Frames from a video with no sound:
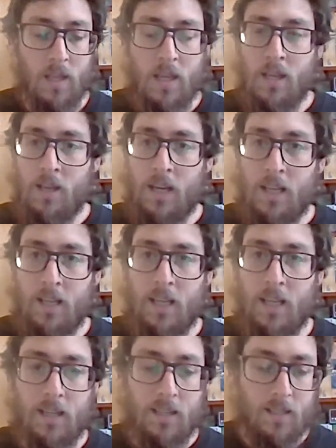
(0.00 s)
near
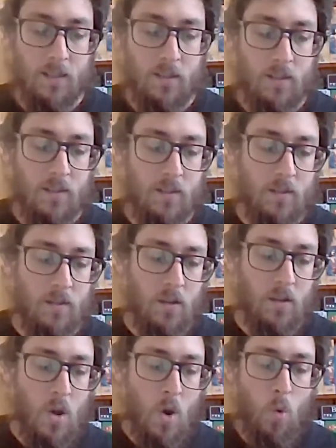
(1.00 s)
innocence,
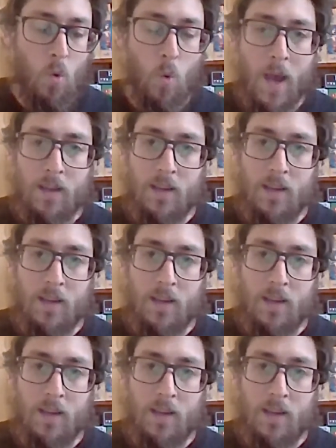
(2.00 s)
wet